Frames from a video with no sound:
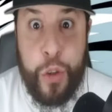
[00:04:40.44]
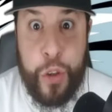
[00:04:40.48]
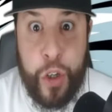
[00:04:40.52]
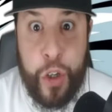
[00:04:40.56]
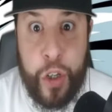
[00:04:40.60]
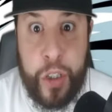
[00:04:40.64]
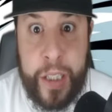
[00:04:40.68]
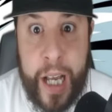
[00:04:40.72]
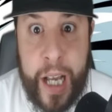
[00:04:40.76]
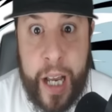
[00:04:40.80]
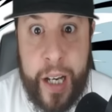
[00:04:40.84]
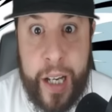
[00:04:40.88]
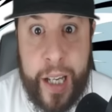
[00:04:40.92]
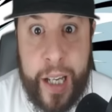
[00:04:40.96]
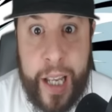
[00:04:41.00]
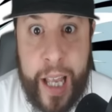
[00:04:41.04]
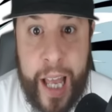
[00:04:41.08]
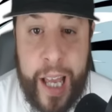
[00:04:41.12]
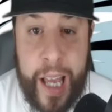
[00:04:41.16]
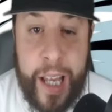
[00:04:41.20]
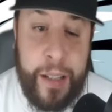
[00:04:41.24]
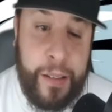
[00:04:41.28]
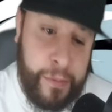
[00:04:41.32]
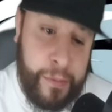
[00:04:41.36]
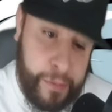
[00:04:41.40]
3rd down
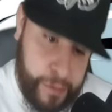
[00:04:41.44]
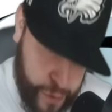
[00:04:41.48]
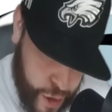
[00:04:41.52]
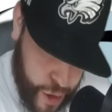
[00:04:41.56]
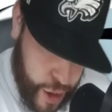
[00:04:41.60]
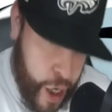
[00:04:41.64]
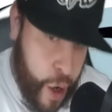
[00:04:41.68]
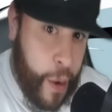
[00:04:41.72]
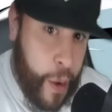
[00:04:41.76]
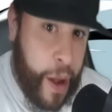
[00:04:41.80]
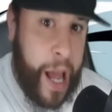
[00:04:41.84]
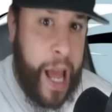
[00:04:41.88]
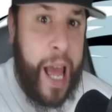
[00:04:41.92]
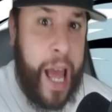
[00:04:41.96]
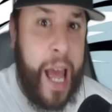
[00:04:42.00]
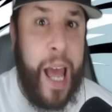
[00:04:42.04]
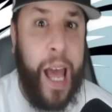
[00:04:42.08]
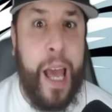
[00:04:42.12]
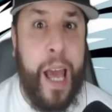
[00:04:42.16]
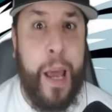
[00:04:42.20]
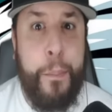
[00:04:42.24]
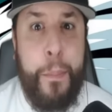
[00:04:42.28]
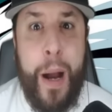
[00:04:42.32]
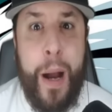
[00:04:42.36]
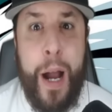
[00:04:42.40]
again? Go
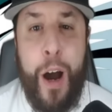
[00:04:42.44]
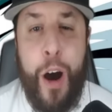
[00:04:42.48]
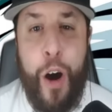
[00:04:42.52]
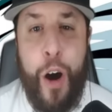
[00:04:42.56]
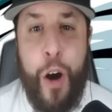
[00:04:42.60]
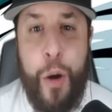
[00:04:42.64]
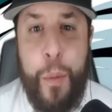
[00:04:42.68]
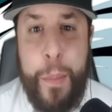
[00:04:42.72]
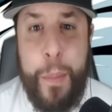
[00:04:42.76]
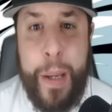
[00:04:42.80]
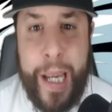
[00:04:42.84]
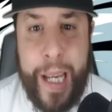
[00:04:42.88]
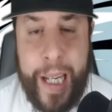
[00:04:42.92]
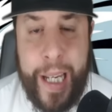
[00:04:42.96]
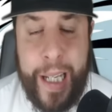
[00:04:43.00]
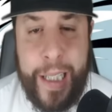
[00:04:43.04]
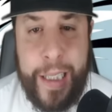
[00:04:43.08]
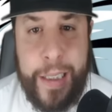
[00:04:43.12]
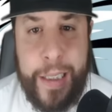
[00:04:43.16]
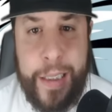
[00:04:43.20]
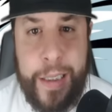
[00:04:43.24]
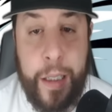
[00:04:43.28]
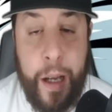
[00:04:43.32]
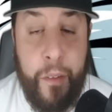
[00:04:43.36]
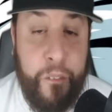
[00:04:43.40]
ahead, by all
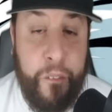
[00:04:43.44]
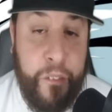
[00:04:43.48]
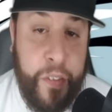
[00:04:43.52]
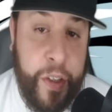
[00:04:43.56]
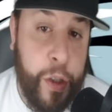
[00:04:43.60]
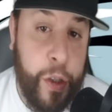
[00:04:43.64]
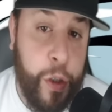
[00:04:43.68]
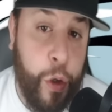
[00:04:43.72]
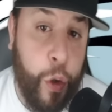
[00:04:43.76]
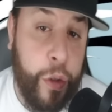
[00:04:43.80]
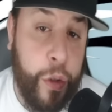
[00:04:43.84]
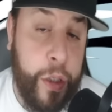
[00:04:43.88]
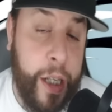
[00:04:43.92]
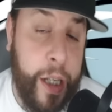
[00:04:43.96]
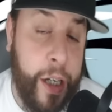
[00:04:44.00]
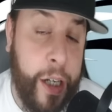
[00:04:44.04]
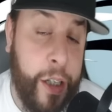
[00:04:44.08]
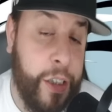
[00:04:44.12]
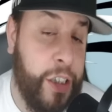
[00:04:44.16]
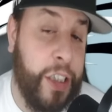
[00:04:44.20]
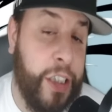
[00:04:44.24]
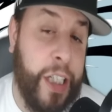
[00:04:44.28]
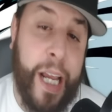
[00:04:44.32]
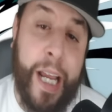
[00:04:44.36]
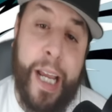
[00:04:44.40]
means." A field goal there
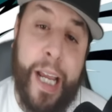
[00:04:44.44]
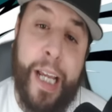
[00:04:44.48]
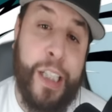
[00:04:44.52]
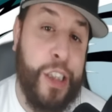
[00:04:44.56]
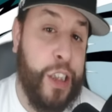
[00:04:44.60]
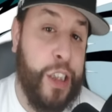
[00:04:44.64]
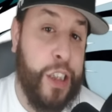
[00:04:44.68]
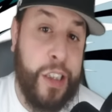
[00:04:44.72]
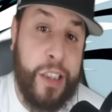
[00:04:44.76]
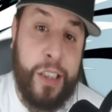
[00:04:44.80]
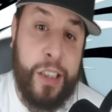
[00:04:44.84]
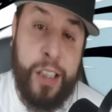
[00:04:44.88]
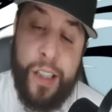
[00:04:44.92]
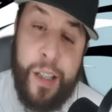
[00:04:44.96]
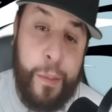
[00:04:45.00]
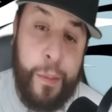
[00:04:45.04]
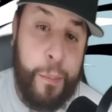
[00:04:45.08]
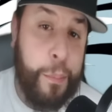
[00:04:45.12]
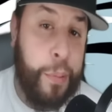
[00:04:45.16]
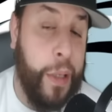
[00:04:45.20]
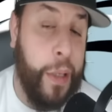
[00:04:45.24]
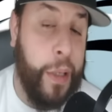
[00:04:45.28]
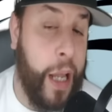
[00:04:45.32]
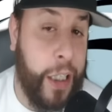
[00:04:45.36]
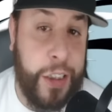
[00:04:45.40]
changes the
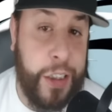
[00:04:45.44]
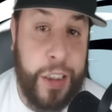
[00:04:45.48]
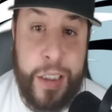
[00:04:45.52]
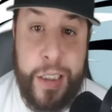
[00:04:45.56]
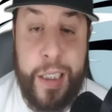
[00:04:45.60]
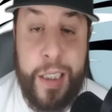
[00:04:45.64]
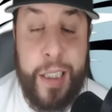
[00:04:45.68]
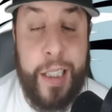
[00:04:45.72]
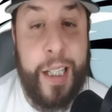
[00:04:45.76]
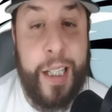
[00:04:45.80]
complexion of the